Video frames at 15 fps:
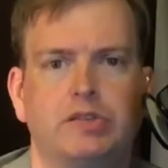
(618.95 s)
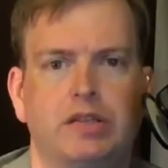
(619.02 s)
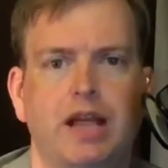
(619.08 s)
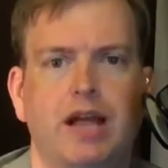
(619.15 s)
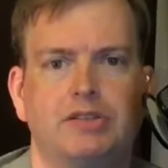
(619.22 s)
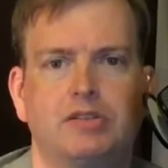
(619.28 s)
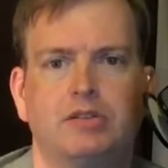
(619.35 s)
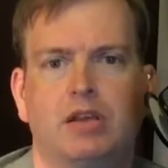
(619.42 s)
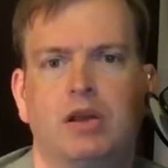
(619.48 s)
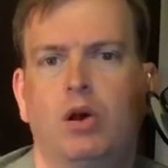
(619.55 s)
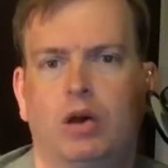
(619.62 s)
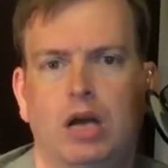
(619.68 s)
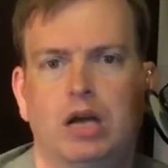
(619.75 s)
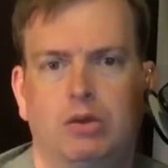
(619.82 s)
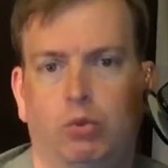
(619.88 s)
And that's
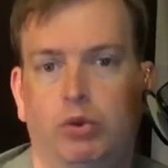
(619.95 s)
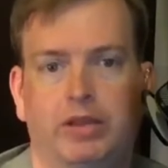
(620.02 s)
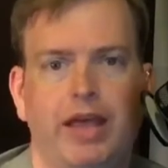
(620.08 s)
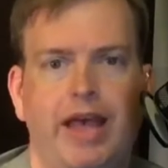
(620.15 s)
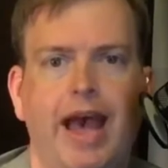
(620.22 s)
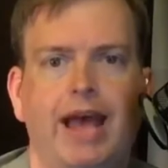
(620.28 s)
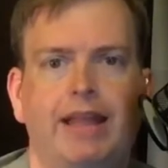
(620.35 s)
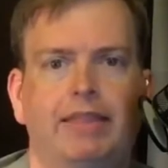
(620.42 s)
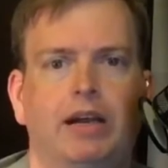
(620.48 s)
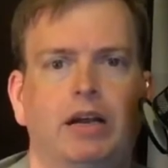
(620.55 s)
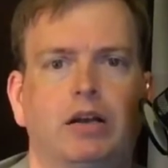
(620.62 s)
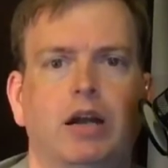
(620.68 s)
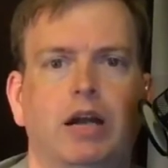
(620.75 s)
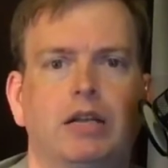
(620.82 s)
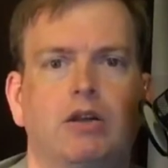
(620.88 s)
what they had
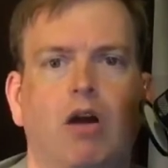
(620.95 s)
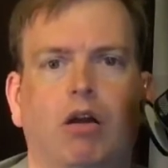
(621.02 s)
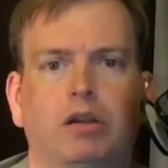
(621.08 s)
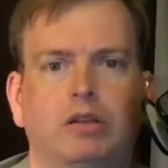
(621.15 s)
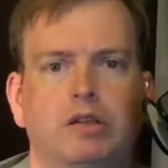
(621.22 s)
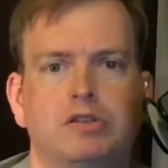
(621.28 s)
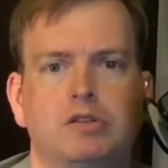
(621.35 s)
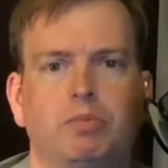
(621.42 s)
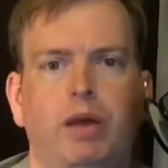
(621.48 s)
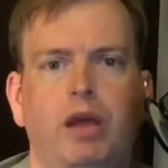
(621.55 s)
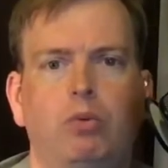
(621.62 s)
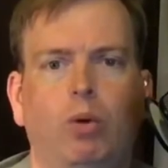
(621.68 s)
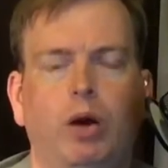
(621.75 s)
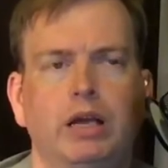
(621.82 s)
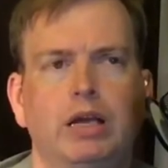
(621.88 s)
there at Darlington
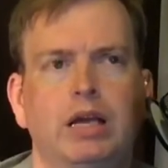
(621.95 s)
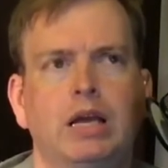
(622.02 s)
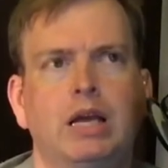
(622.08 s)
Speedway.